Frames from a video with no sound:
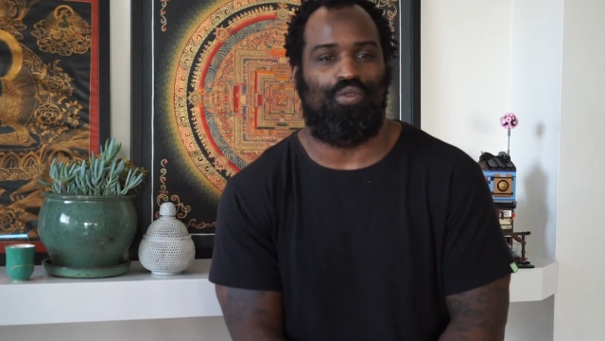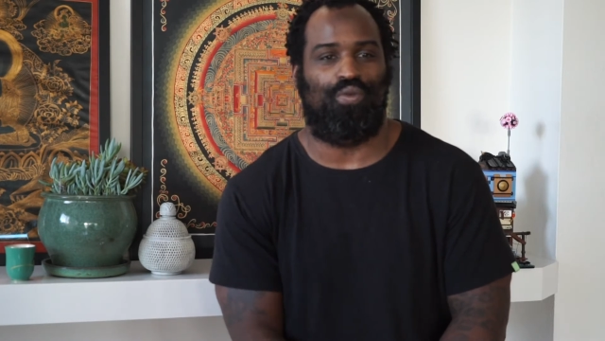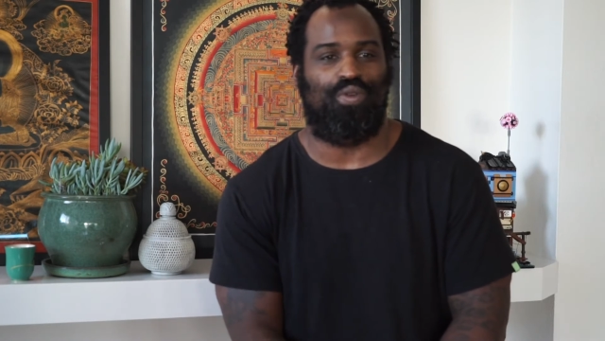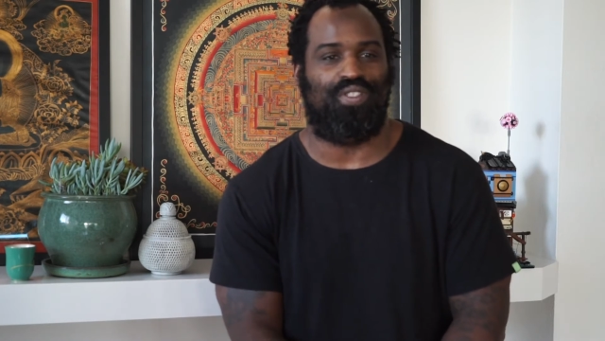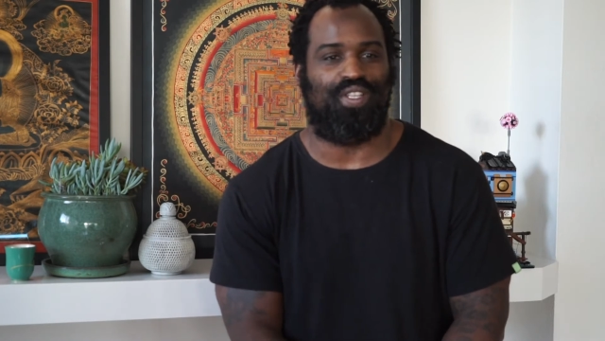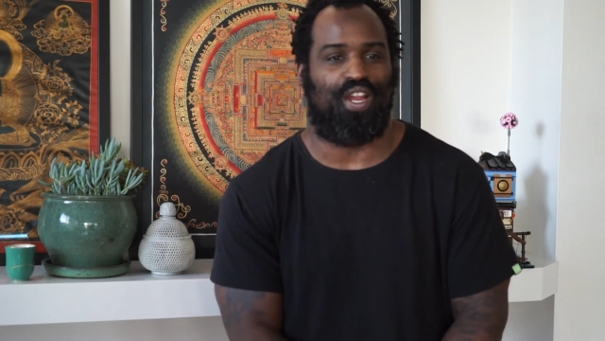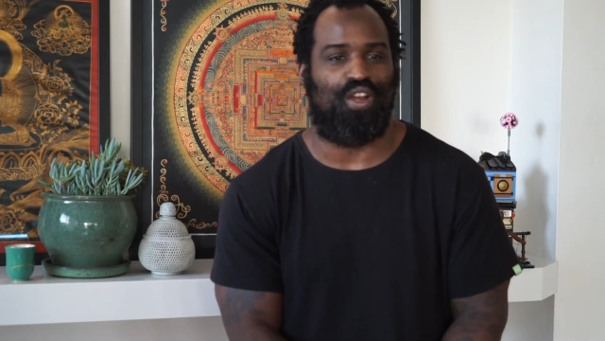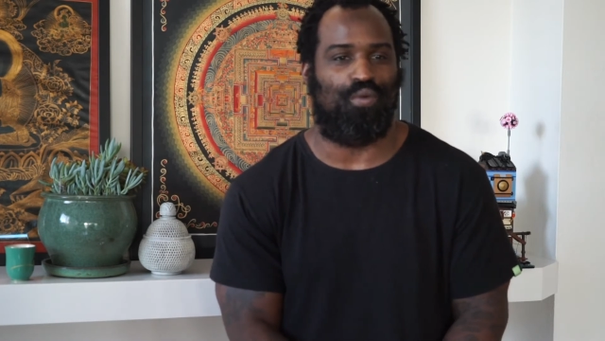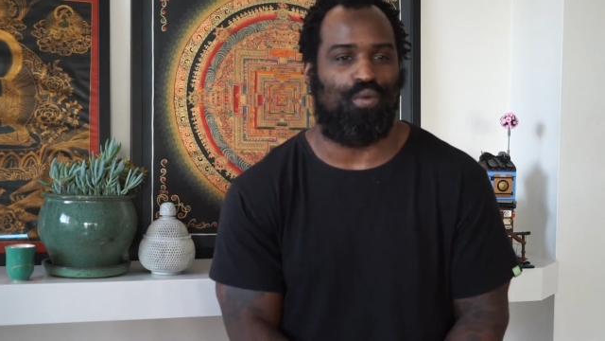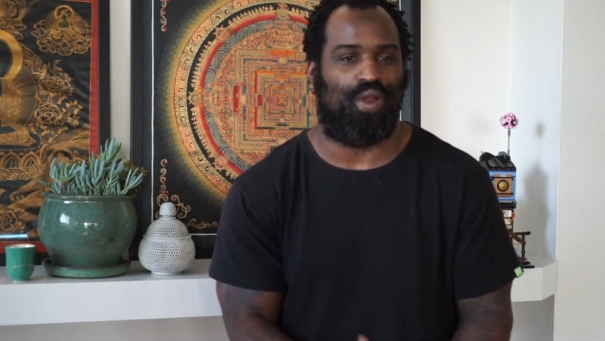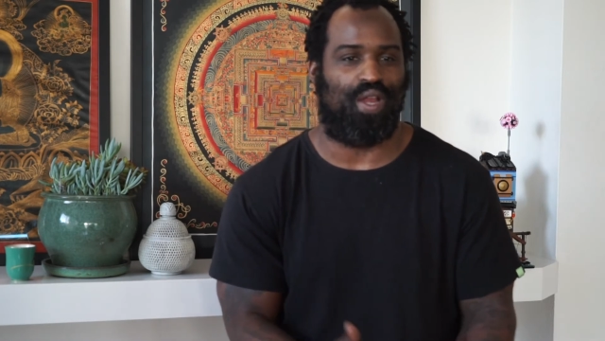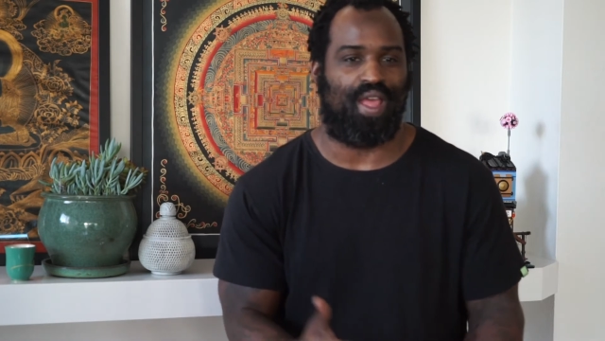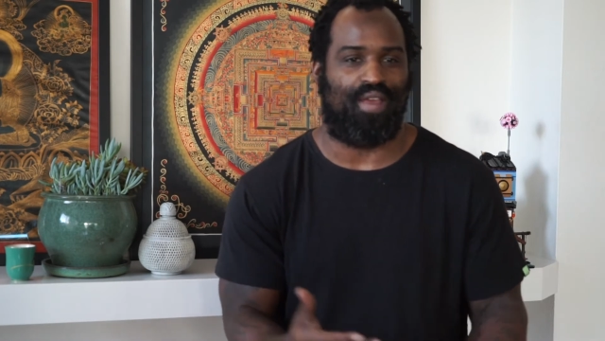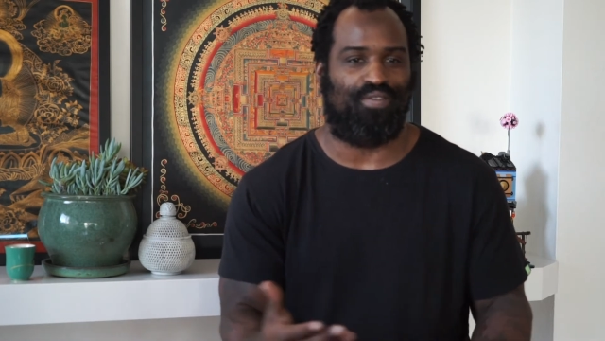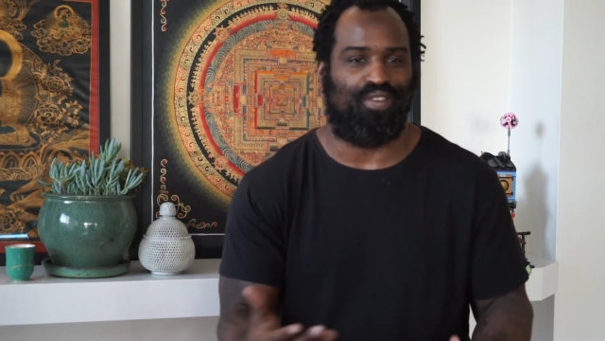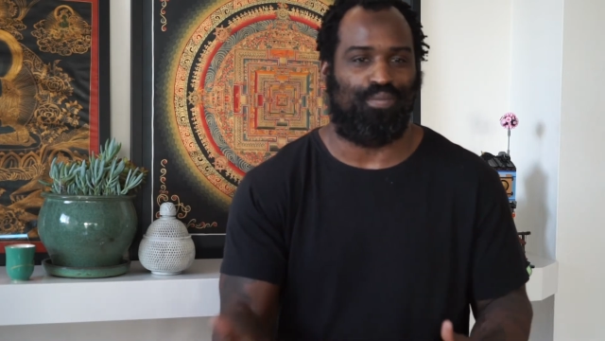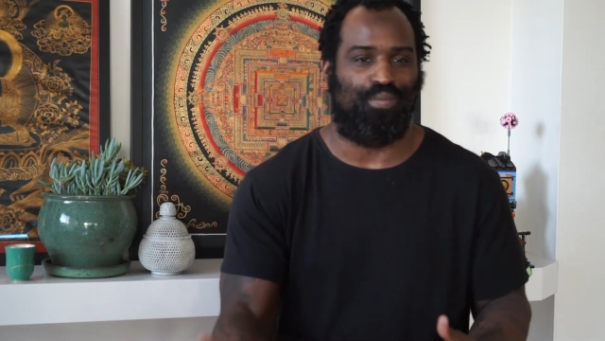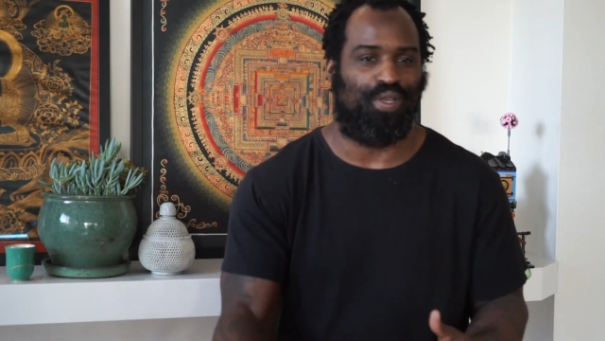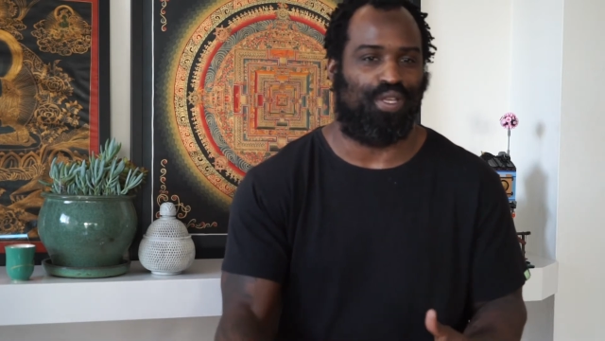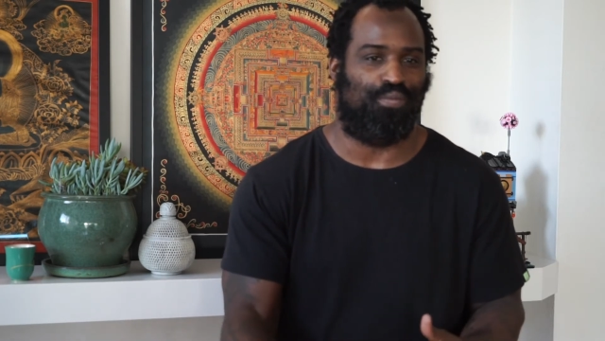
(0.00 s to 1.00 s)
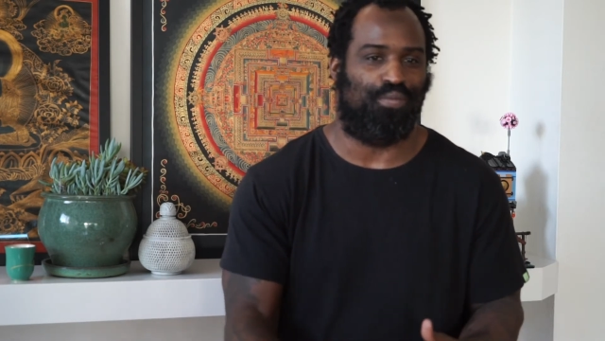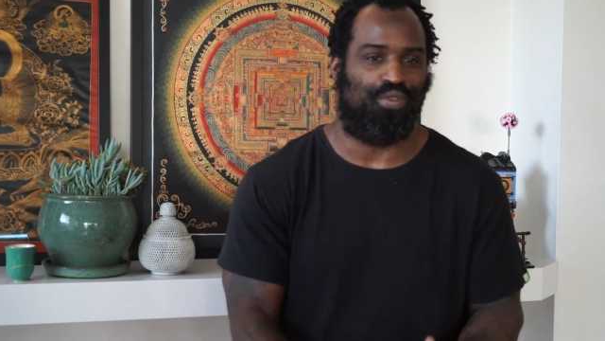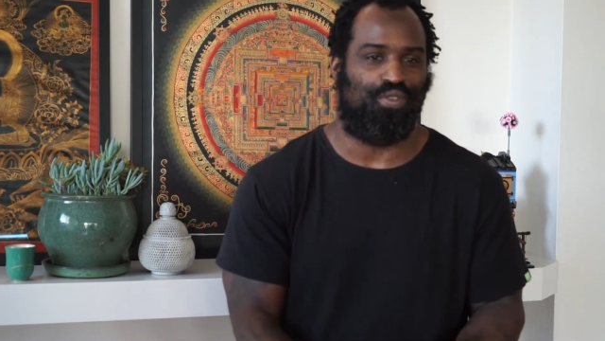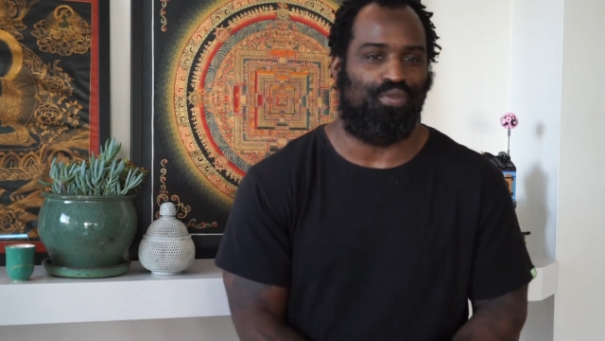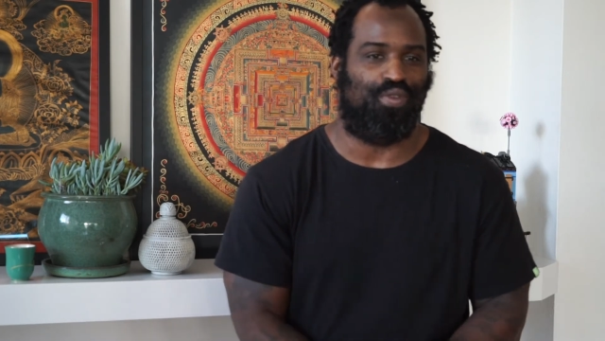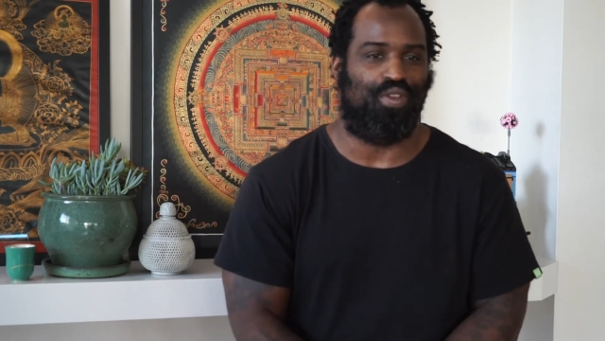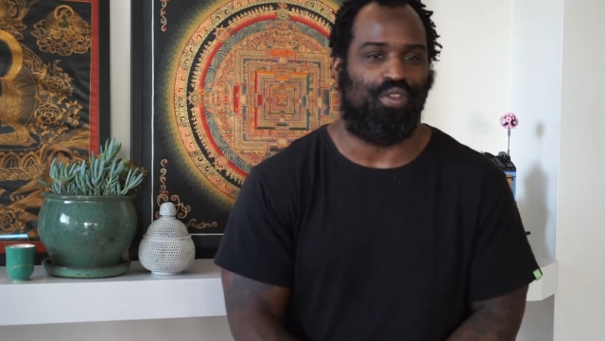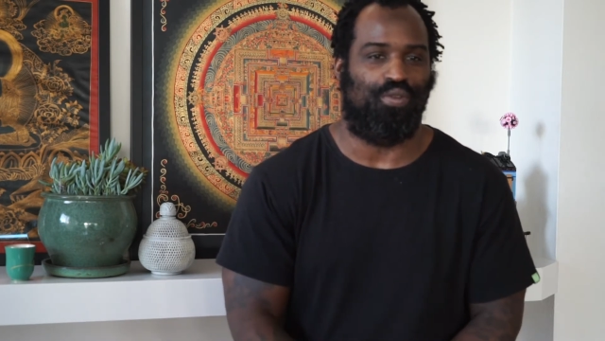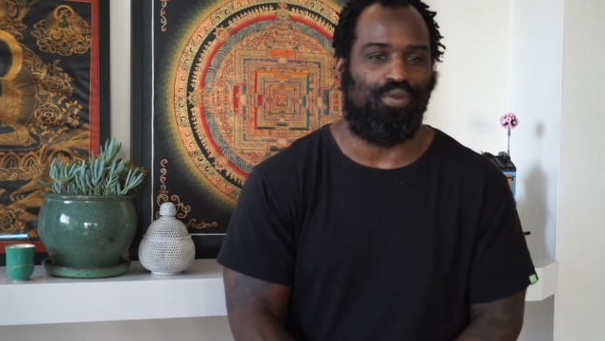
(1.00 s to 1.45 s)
was I don't want to have to pick between